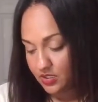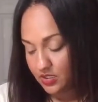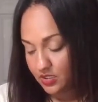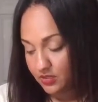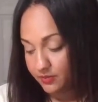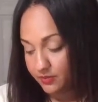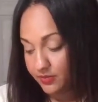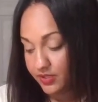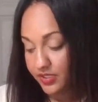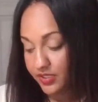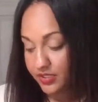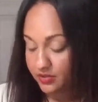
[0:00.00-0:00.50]

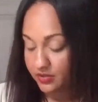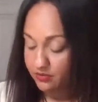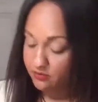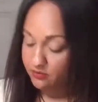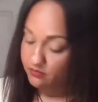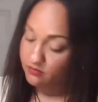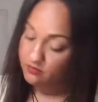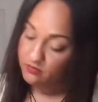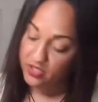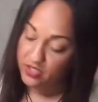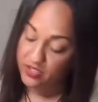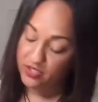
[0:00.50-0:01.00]
But
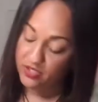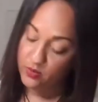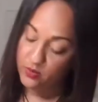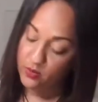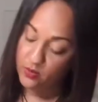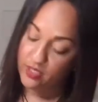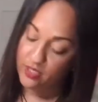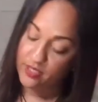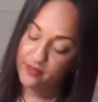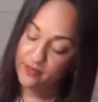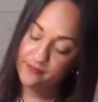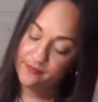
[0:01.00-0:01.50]
there you
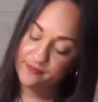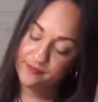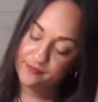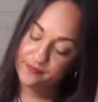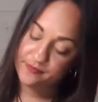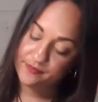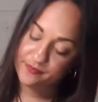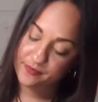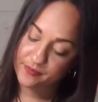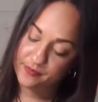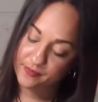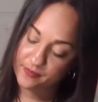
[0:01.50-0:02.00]
are.
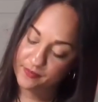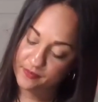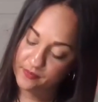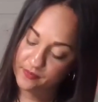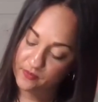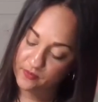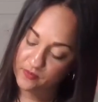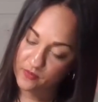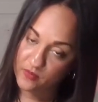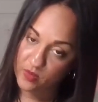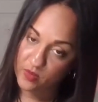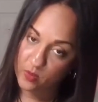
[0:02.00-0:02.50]

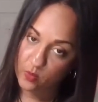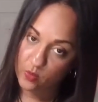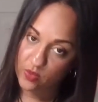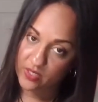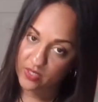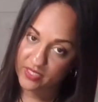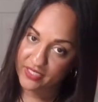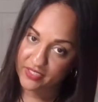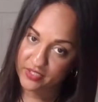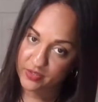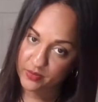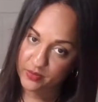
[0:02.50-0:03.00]

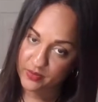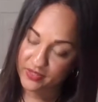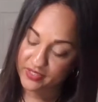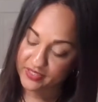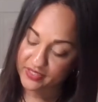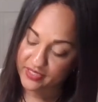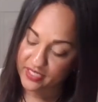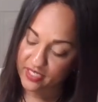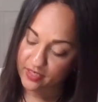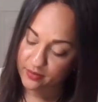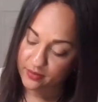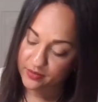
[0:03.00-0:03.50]
Wanting to
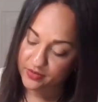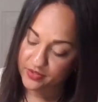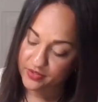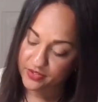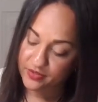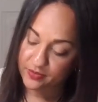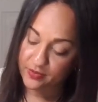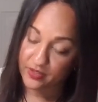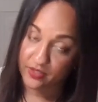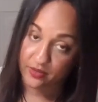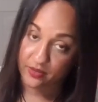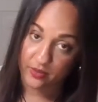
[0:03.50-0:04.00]
establish,
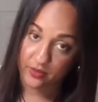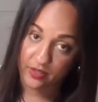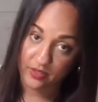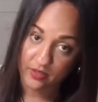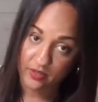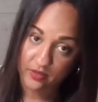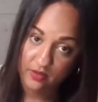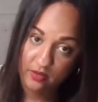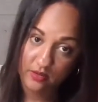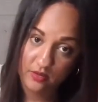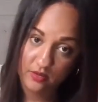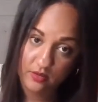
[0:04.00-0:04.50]
by the way,
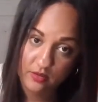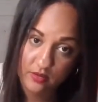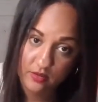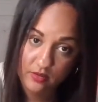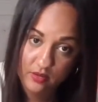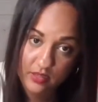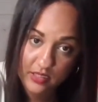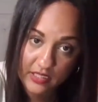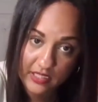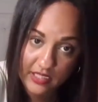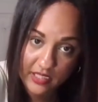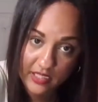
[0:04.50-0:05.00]

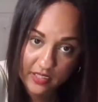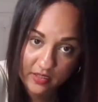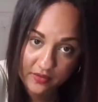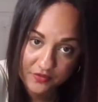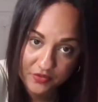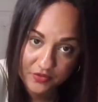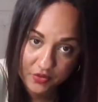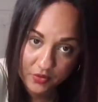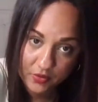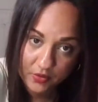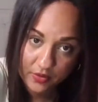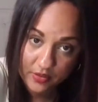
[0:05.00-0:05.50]
King of
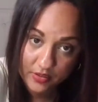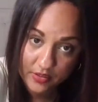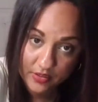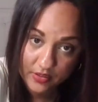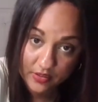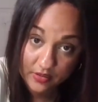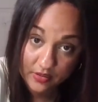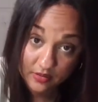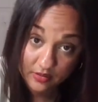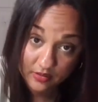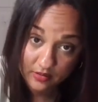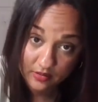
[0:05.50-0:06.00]

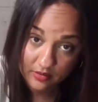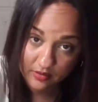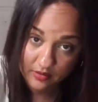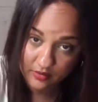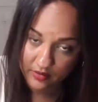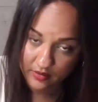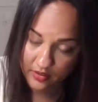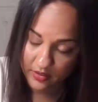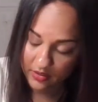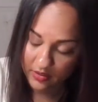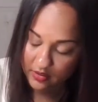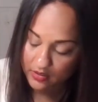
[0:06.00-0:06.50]
Swords,
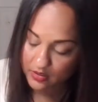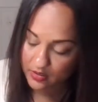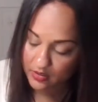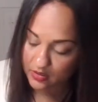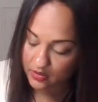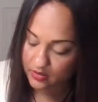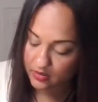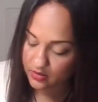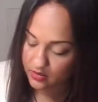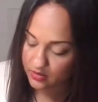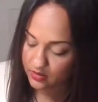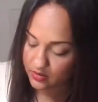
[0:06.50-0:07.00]
okay,
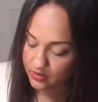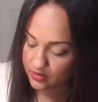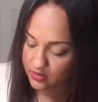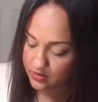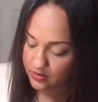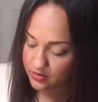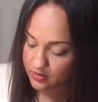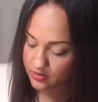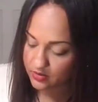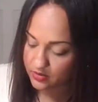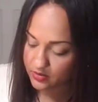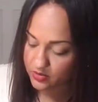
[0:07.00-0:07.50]

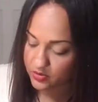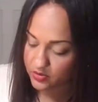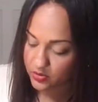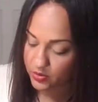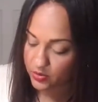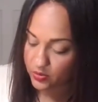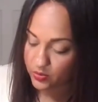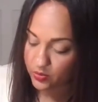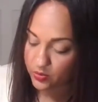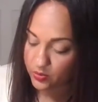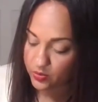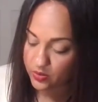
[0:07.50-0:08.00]

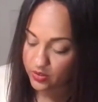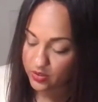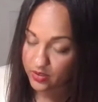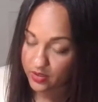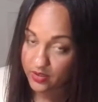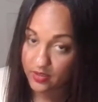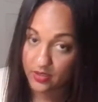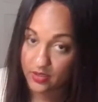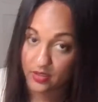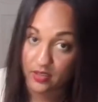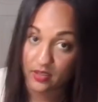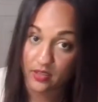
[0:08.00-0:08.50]
to
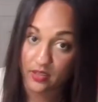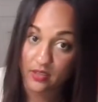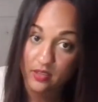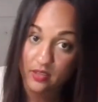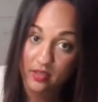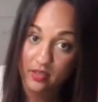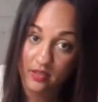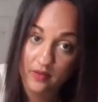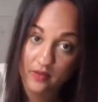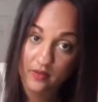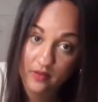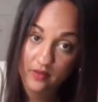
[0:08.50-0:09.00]

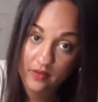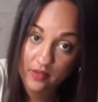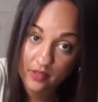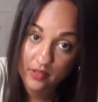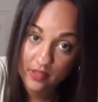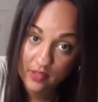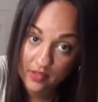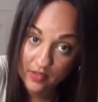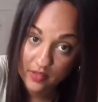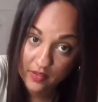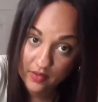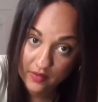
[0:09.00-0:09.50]

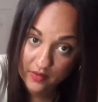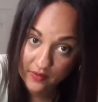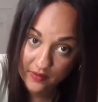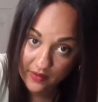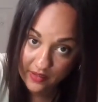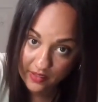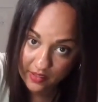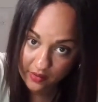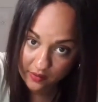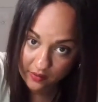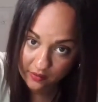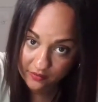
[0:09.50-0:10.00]
the
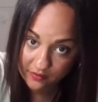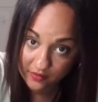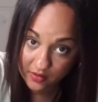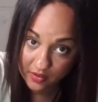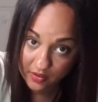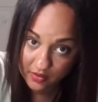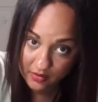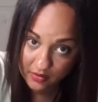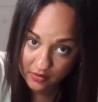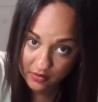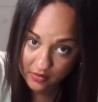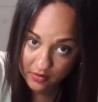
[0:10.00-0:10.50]

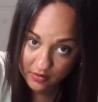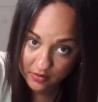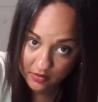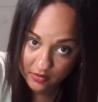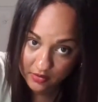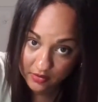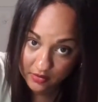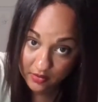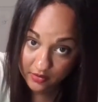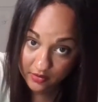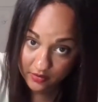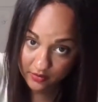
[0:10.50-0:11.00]
Hierophant,
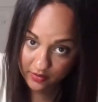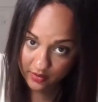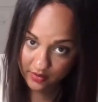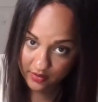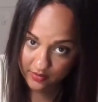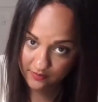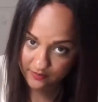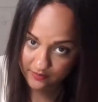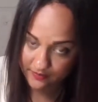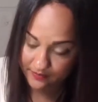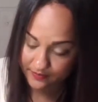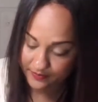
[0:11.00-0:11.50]
okay,
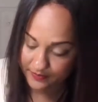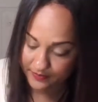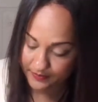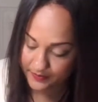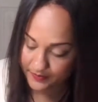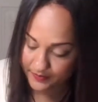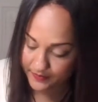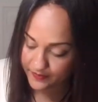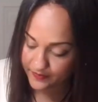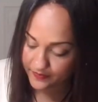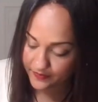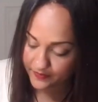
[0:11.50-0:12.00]

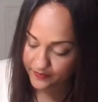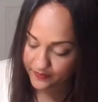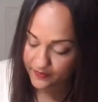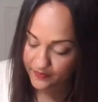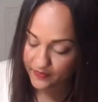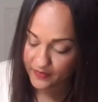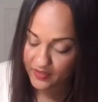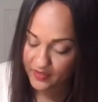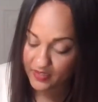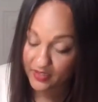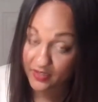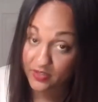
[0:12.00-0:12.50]

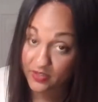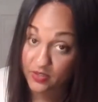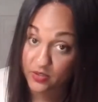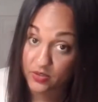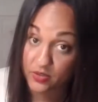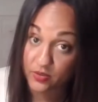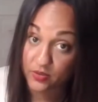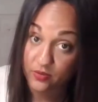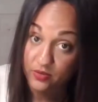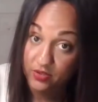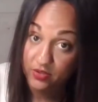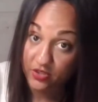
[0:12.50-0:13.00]

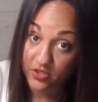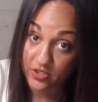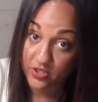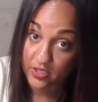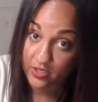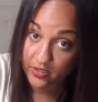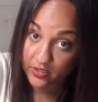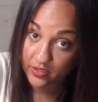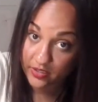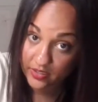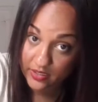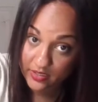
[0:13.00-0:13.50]
to the
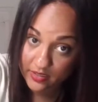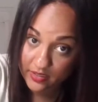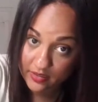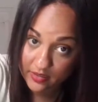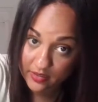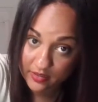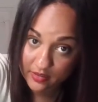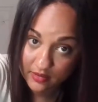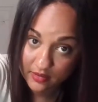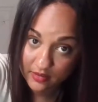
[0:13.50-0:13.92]
Chariot.